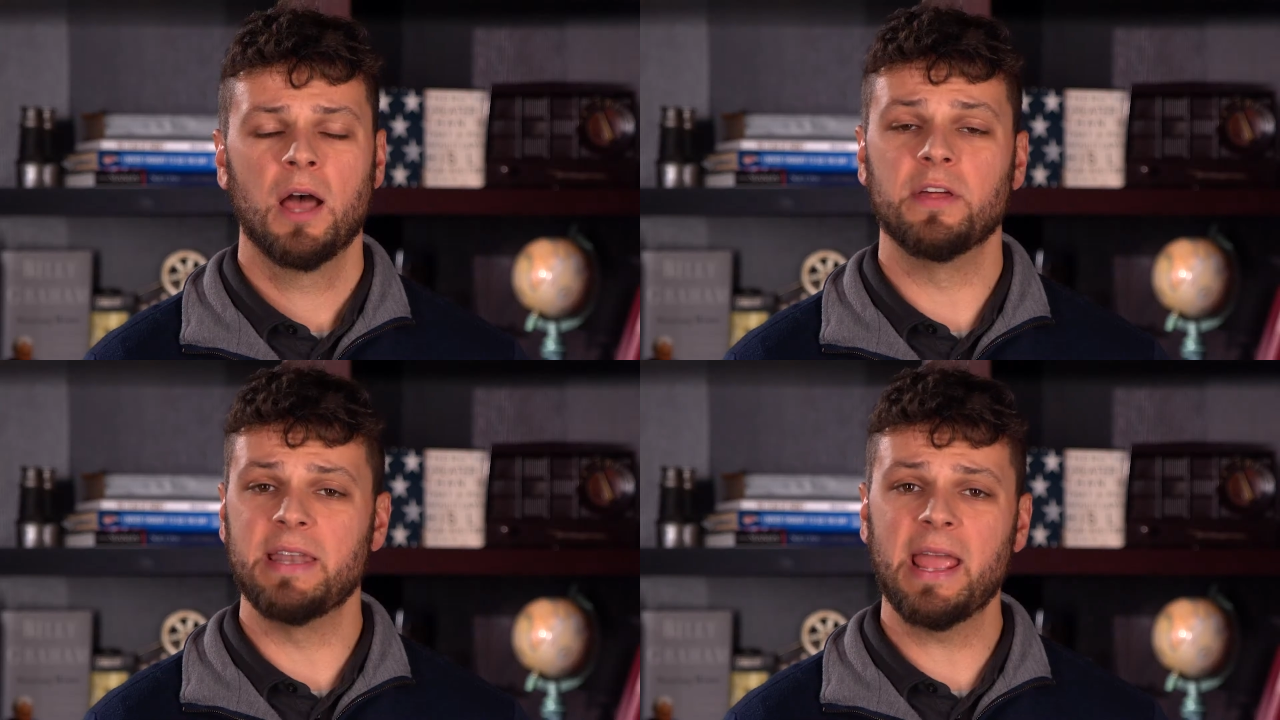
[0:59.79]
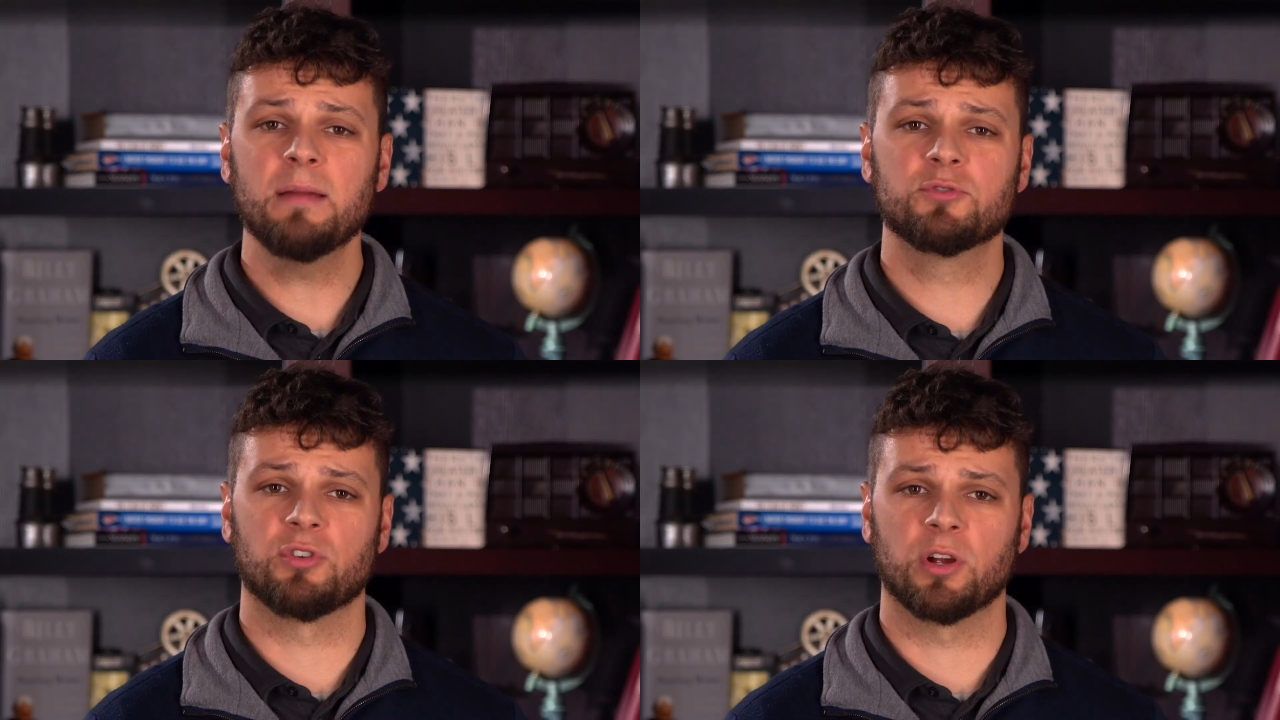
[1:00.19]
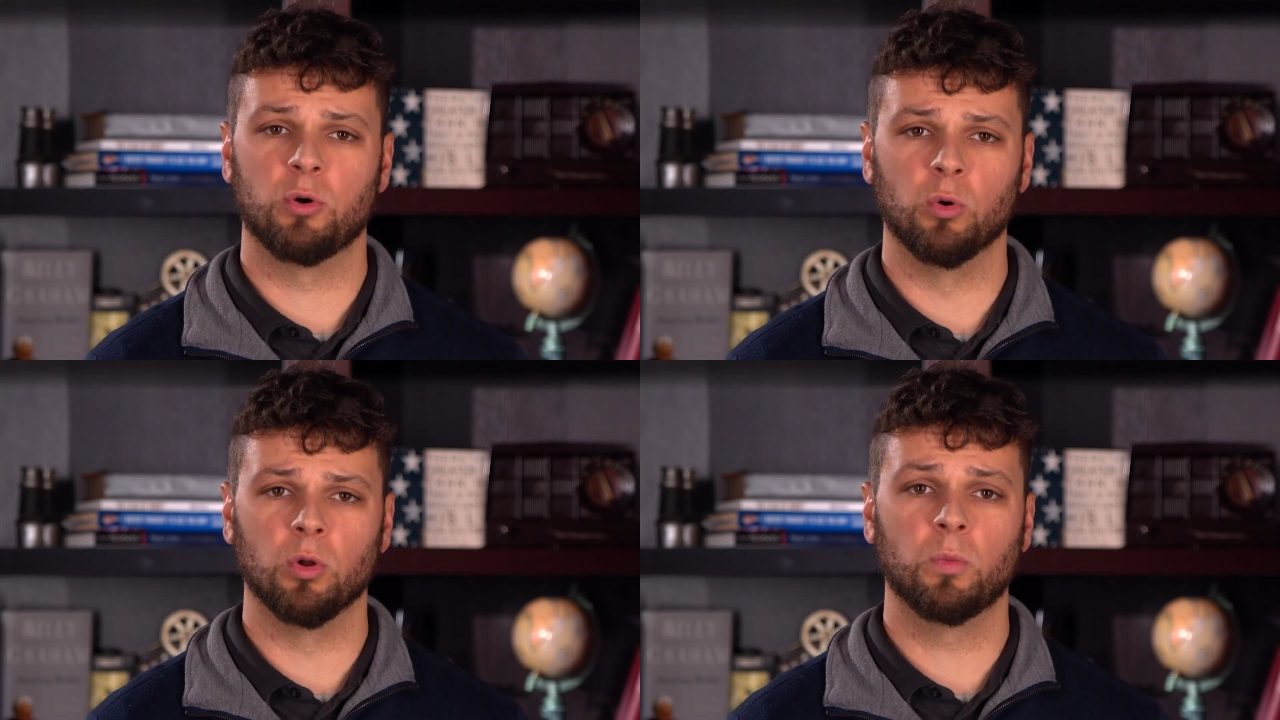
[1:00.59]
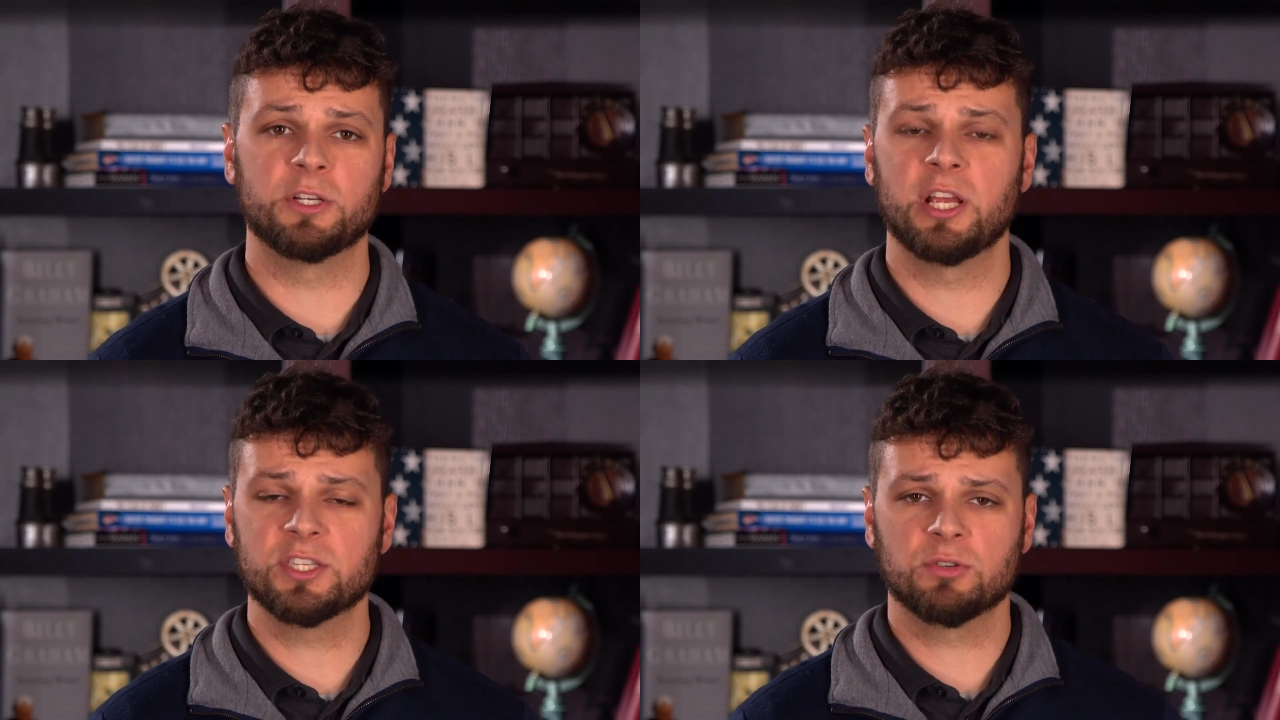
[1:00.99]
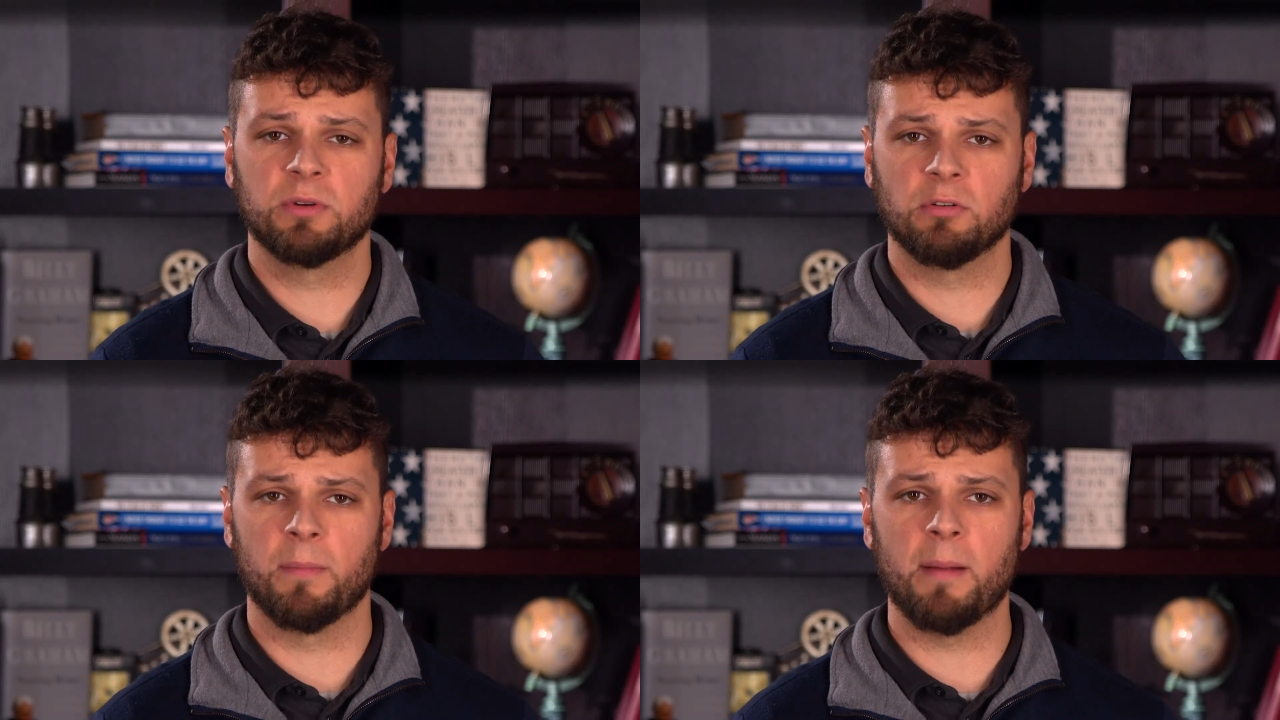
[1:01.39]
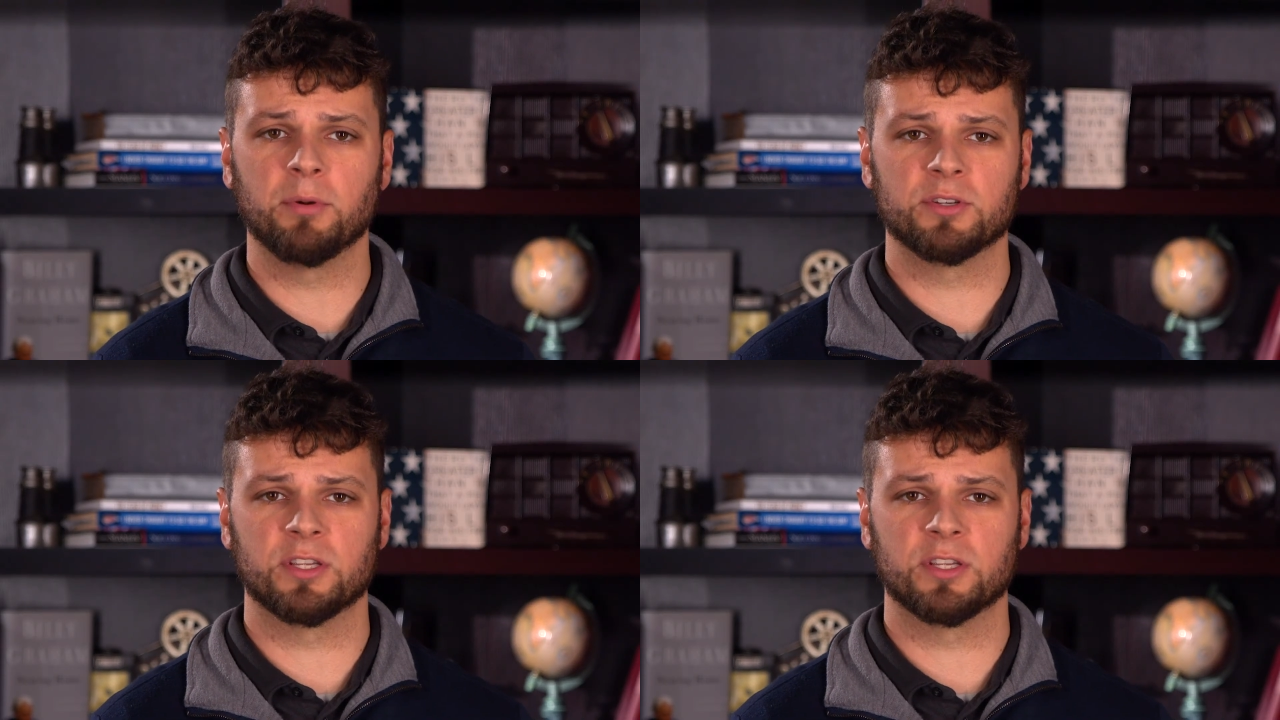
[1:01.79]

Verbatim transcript: The name Dracul, which history remembers